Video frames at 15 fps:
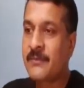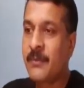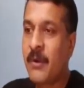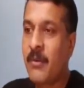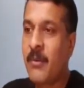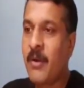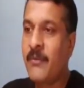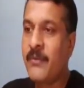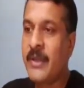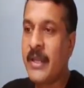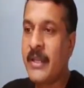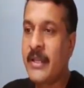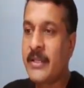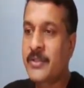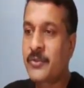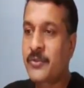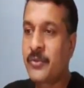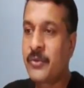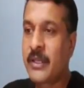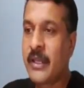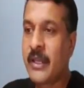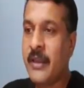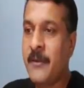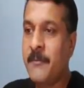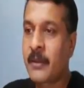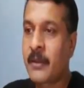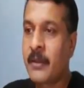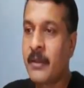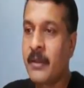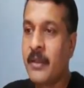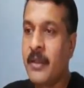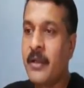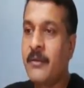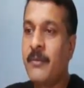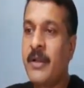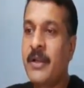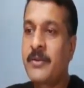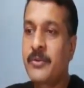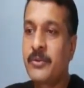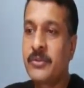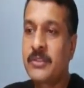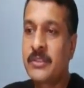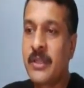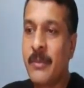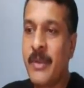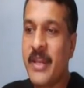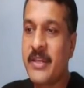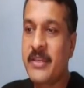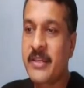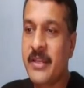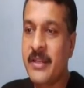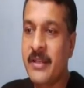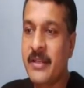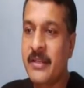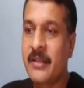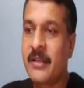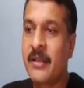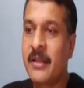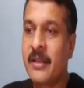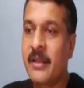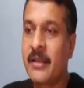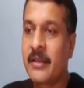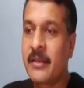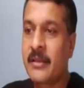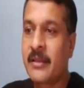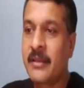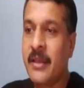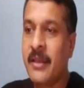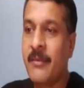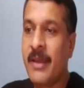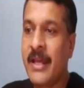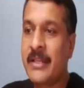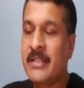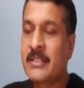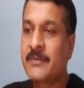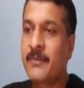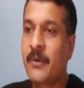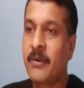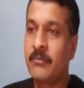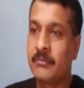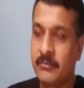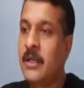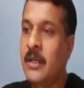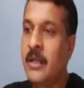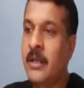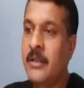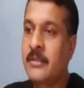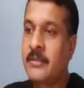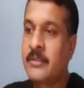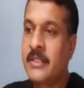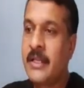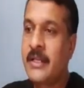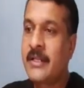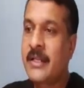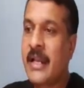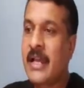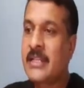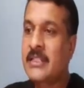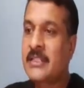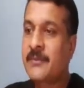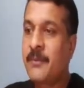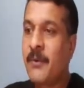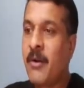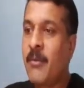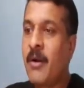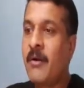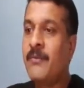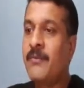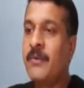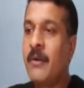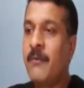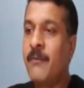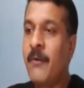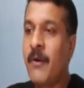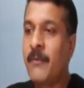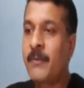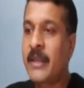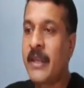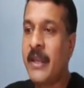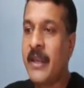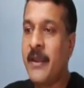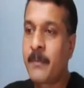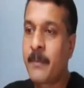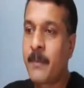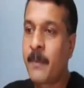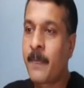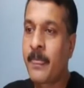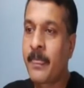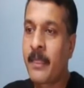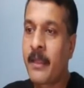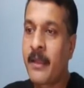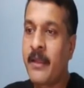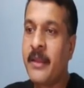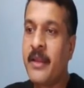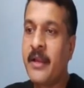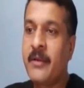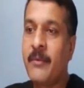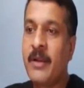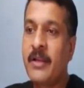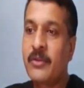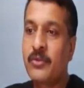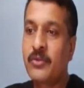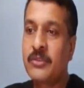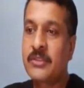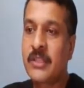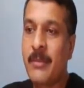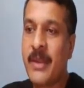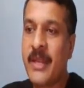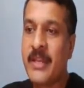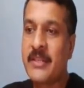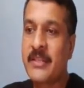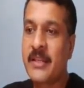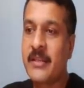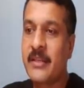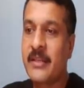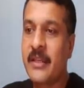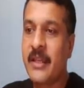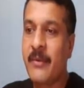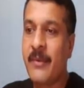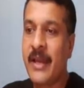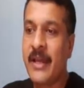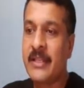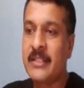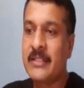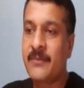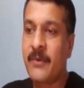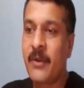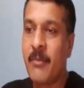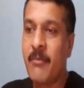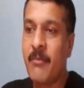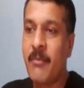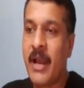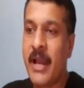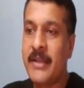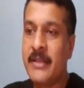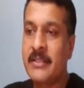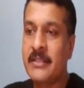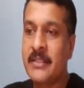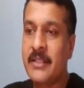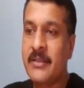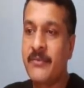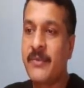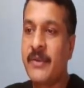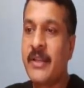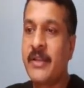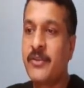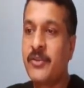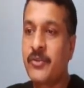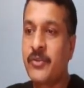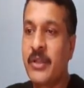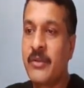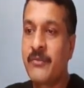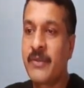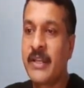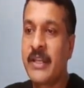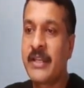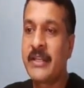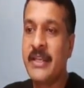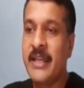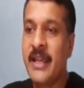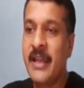of A raised to K equal to summation K varies from Z transform of F of K equal to summation K varies from minus infinity to infinity